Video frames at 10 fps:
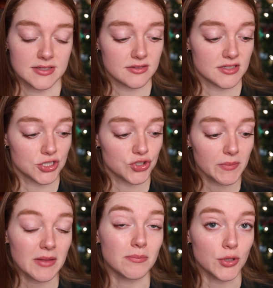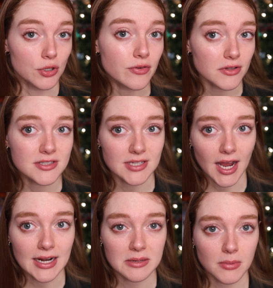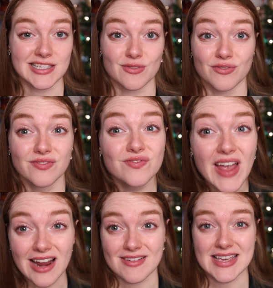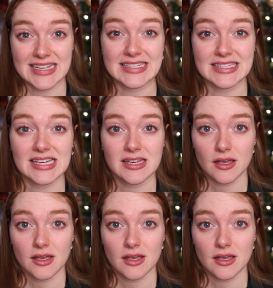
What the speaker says: This is an extremely beautiful design, but it's very easy.